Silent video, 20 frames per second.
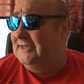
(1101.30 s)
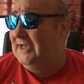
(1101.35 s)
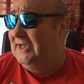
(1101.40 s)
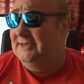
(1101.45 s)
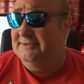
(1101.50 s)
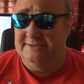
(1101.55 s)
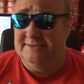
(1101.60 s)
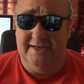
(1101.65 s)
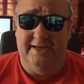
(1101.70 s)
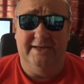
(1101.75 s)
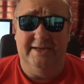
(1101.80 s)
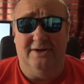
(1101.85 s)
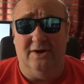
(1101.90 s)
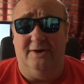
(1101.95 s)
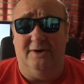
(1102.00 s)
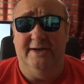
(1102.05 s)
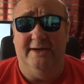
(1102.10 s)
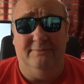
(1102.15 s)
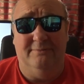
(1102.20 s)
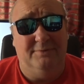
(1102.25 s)
And he
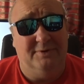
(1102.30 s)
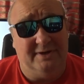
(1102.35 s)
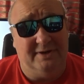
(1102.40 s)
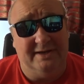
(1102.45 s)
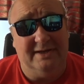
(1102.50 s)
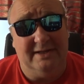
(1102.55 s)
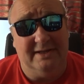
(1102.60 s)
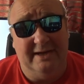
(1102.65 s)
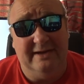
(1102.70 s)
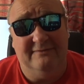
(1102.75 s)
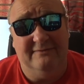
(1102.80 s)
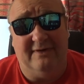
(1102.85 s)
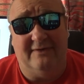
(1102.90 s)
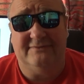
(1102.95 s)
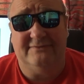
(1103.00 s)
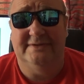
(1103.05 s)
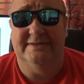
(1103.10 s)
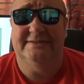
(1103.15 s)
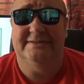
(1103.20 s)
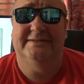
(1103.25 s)
got he were gonna leave
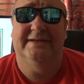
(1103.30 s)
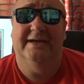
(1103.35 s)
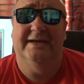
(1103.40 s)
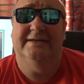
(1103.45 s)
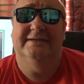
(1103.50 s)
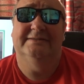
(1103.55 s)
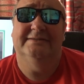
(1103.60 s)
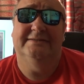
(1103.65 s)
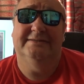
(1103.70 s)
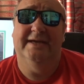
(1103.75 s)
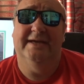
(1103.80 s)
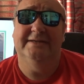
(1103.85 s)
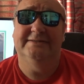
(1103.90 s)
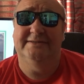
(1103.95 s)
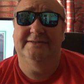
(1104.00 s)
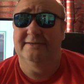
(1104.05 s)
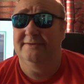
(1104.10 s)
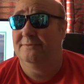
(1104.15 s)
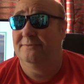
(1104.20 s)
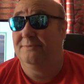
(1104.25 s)
after the second
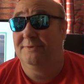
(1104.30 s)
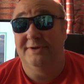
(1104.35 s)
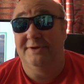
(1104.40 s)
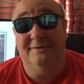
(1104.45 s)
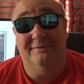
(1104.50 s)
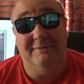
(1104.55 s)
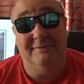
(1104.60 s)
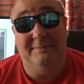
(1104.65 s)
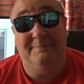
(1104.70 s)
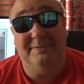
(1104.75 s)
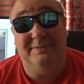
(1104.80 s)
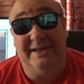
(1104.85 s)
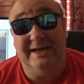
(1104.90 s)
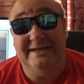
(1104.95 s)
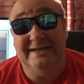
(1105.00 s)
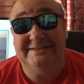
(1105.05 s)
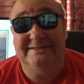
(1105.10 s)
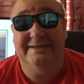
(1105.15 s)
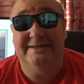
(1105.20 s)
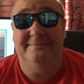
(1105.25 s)
season, they were gonna
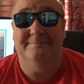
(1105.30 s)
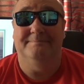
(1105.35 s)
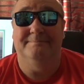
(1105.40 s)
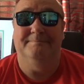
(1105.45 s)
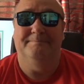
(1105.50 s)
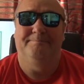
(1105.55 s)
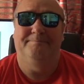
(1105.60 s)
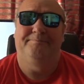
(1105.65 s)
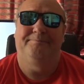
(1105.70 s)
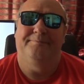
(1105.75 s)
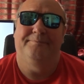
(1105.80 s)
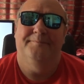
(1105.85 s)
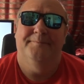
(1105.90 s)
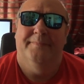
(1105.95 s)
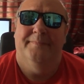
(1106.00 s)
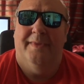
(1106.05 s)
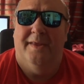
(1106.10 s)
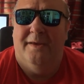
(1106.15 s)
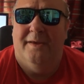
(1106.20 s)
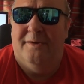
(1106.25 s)
replace him
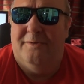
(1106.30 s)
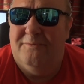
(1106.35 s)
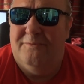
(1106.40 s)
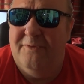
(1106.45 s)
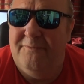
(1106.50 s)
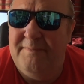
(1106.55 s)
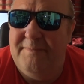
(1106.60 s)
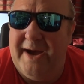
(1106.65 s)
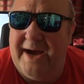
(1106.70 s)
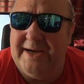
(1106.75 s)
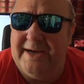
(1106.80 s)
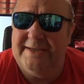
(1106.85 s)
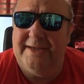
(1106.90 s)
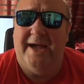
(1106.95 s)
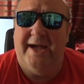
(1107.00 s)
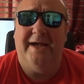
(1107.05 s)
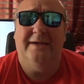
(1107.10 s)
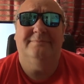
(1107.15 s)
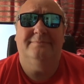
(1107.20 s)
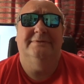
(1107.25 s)
with Mark
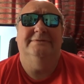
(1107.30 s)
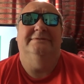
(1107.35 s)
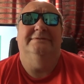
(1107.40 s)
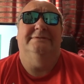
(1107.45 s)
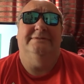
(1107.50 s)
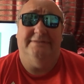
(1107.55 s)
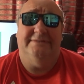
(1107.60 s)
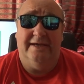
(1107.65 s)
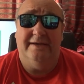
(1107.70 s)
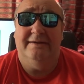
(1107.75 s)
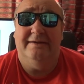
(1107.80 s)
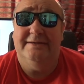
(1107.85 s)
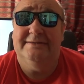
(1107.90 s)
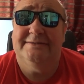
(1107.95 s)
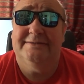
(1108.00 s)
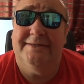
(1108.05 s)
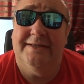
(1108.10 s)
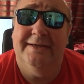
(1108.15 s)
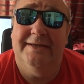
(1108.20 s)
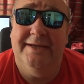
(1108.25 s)
Harmon.
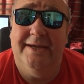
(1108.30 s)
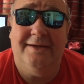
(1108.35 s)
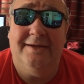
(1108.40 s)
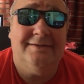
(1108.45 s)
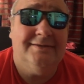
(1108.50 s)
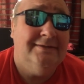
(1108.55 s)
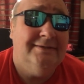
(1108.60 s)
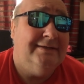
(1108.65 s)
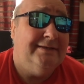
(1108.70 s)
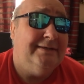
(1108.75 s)
Seriously, yeah.